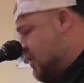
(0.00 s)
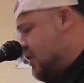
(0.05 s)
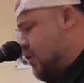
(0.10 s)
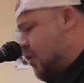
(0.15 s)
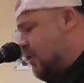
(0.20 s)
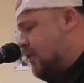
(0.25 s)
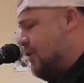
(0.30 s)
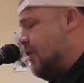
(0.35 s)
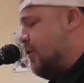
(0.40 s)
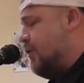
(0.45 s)

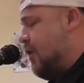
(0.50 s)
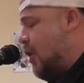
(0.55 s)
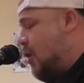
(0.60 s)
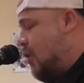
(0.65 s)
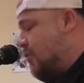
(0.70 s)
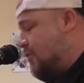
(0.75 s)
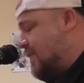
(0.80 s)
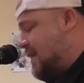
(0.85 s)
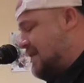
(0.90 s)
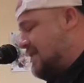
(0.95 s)
You're your
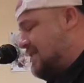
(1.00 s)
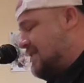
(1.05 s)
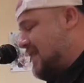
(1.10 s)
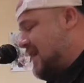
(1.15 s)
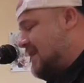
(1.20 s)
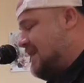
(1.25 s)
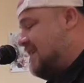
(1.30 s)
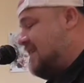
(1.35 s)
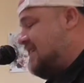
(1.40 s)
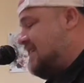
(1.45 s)
own, they
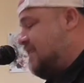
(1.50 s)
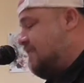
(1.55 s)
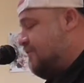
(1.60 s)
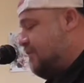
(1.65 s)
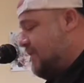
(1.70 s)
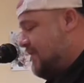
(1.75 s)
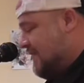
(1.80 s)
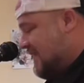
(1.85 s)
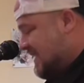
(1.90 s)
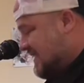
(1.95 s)
said.
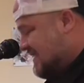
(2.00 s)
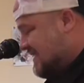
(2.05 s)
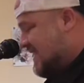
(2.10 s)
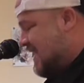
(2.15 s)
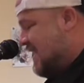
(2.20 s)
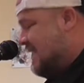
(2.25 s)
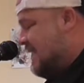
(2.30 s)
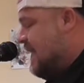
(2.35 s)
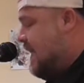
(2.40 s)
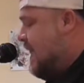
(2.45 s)
Different, they
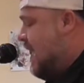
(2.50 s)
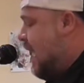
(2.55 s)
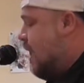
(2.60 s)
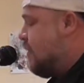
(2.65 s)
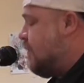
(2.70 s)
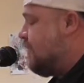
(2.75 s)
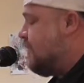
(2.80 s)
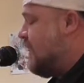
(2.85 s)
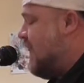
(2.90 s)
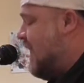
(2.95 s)
said.
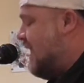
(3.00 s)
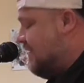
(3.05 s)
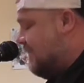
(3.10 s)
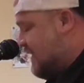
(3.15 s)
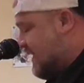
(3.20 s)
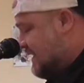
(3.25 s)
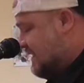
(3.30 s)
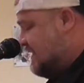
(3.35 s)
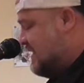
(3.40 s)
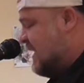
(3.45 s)
Out of line,
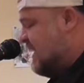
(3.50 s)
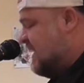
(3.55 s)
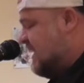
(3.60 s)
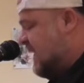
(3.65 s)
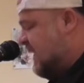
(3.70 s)
they said.